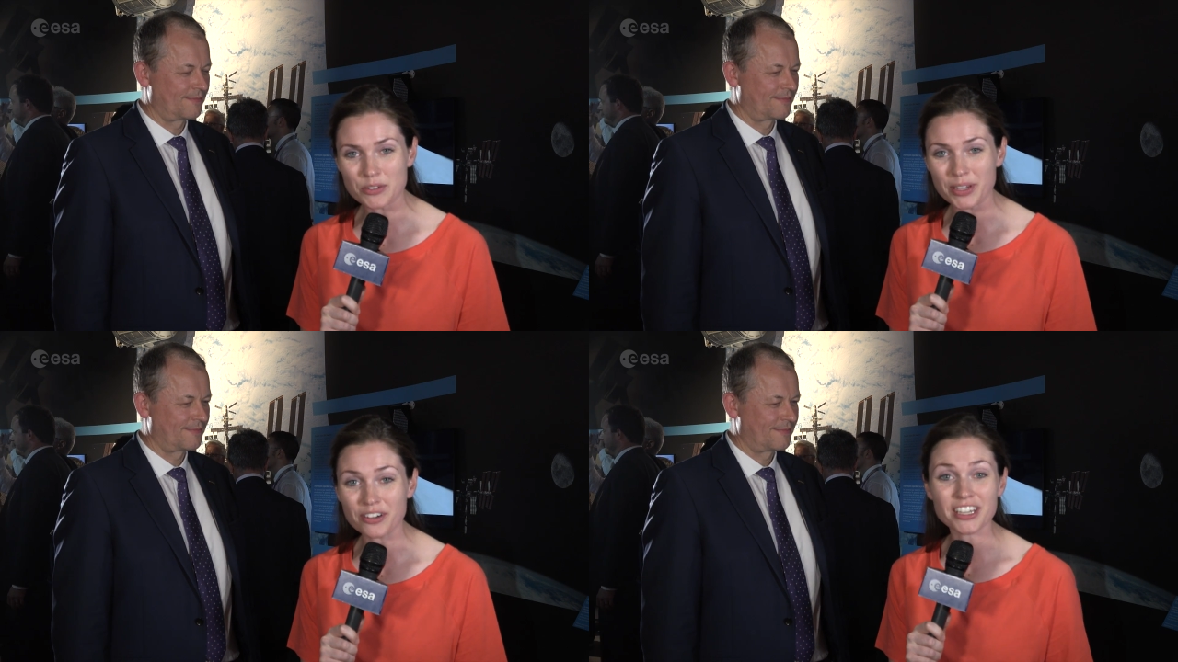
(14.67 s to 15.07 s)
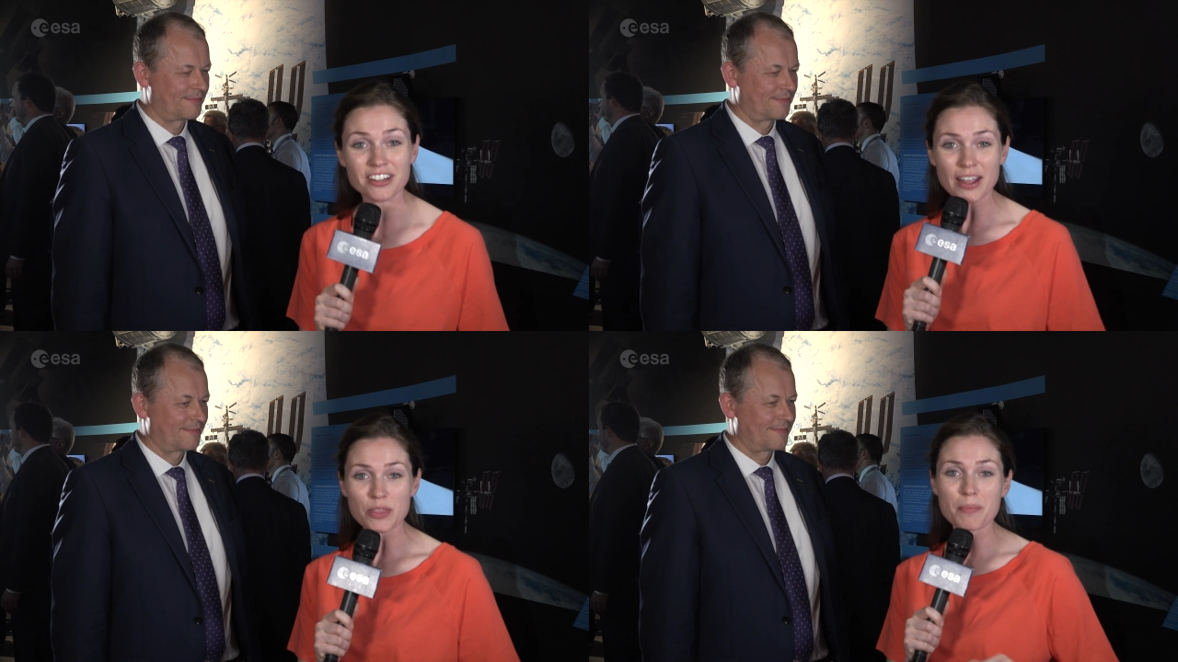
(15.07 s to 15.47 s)
Speaker 1: and we are
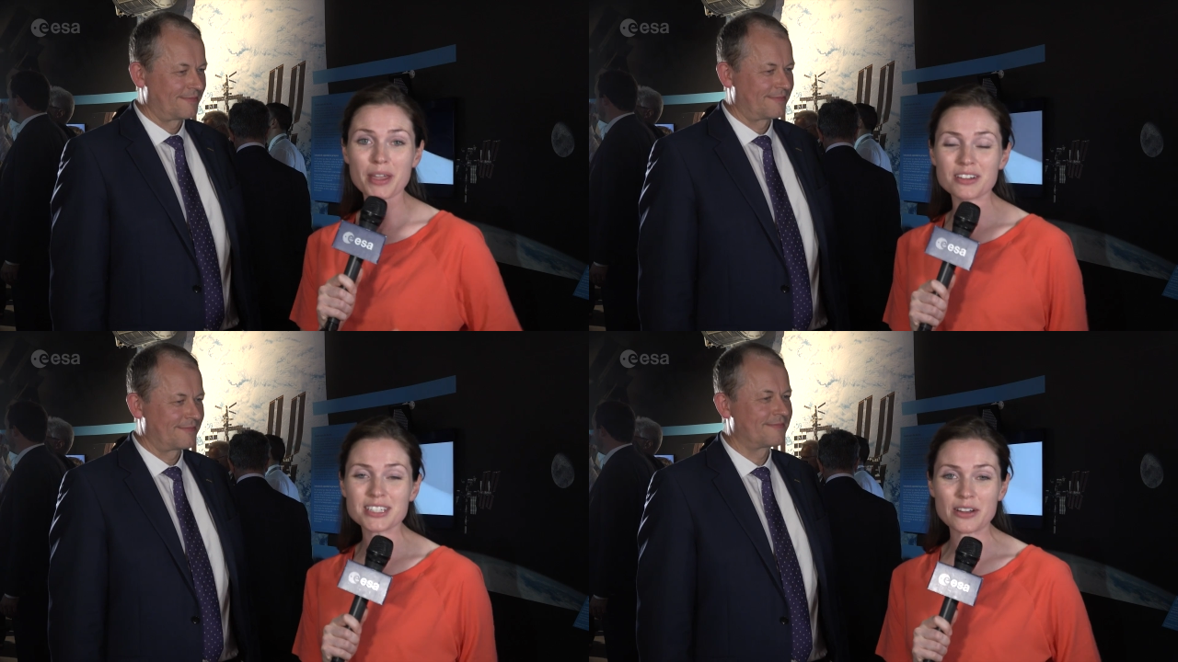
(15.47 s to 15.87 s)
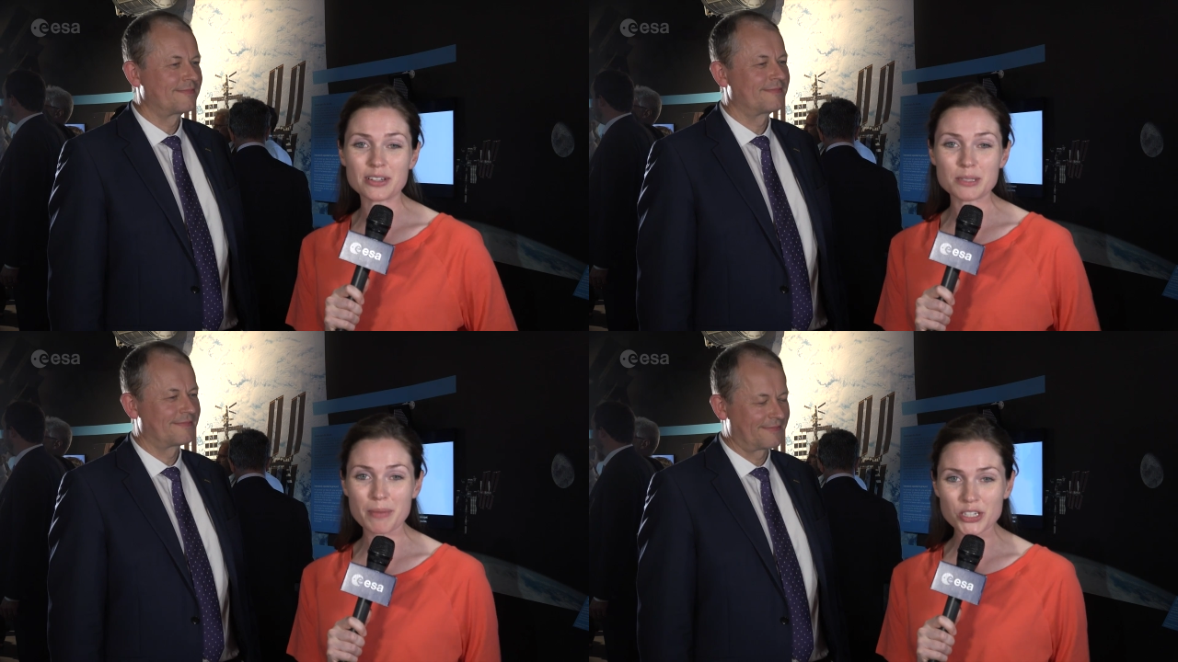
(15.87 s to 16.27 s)
here at the Paris
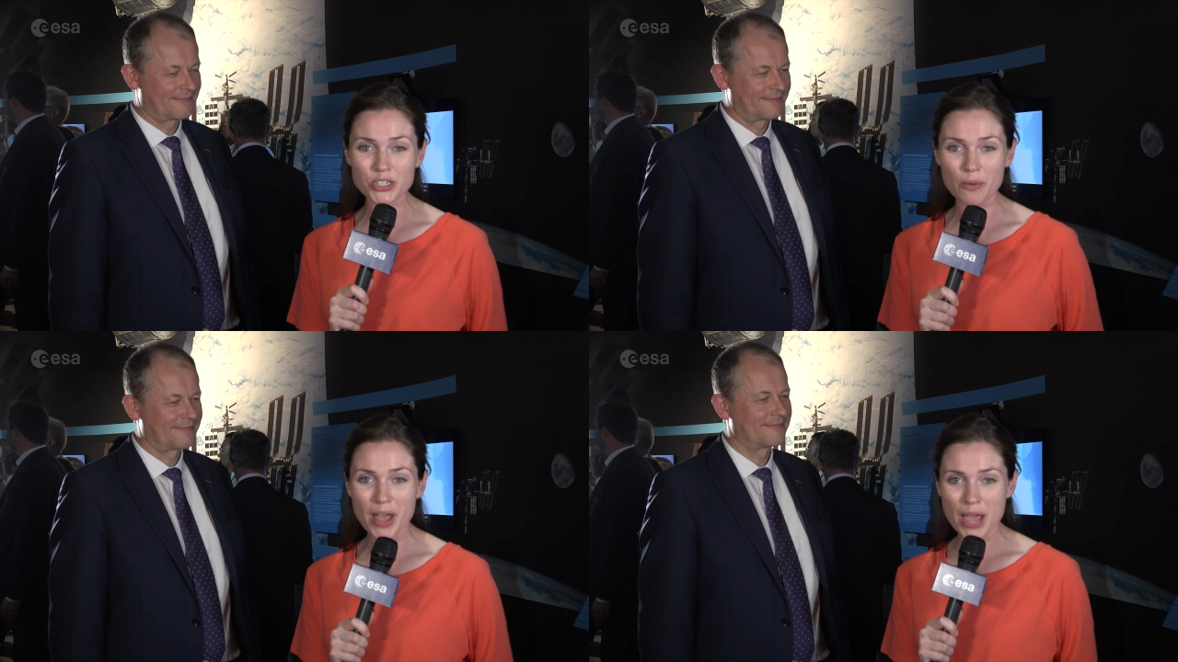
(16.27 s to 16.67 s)
Air and Space Show,